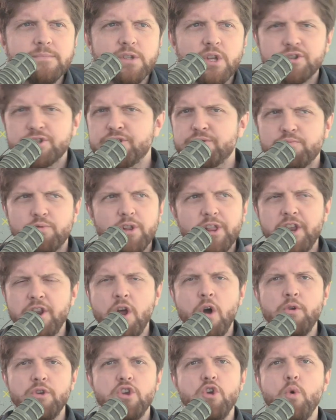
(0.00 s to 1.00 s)
There's really
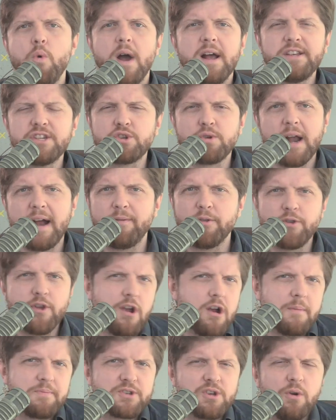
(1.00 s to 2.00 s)
no U.S. travel to
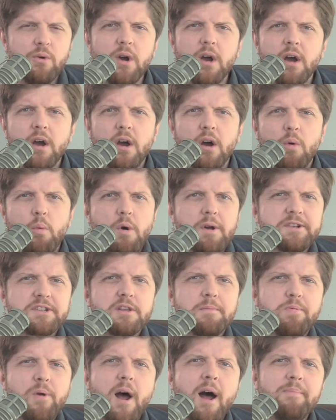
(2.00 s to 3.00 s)
Europe. So what's
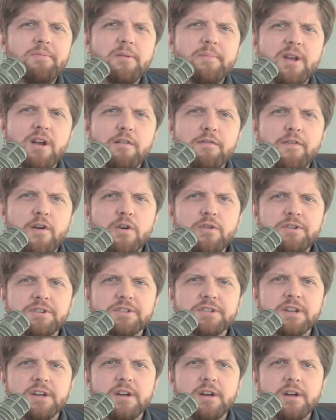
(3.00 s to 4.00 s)
the problem here,
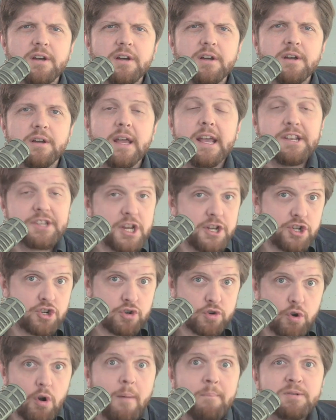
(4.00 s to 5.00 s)
folks? Is it
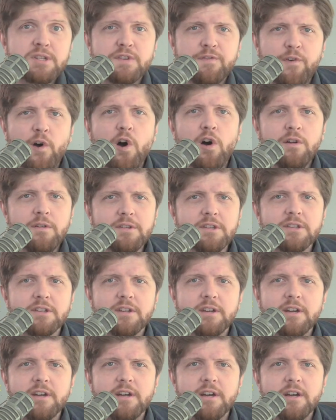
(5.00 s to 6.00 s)
Trump's fault?
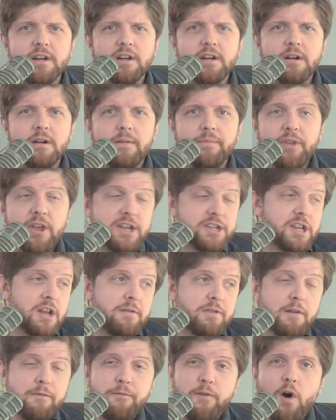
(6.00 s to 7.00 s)
Is
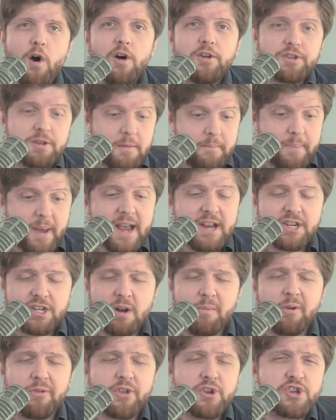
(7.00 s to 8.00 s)
it the fault based
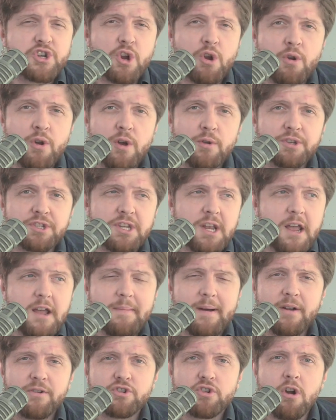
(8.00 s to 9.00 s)
on what the journos say
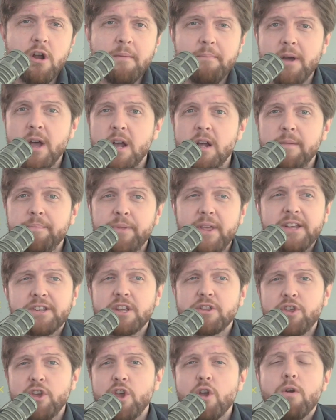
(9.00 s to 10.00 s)
about Trump? Is
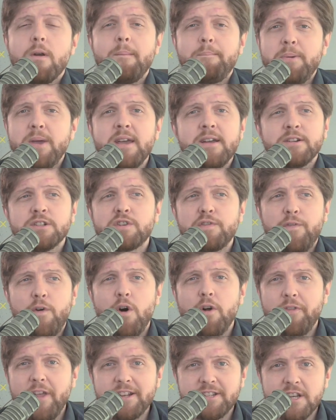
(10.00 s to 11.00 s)
it the Europeans'
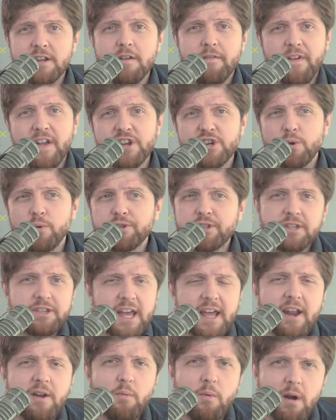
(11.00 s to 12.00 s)
fault as individuals that
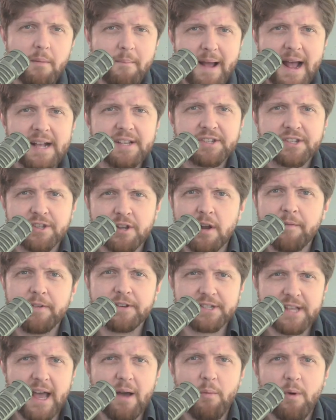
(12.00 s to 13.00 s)
they didn't wear masks enough?
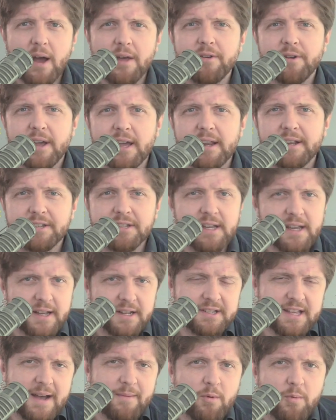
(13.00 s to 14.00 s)
Is that why they're getting sick?
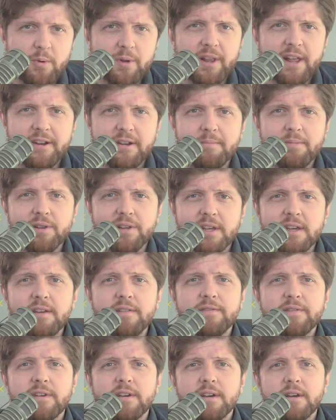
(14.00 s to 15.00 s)
Is that what we're led to believe?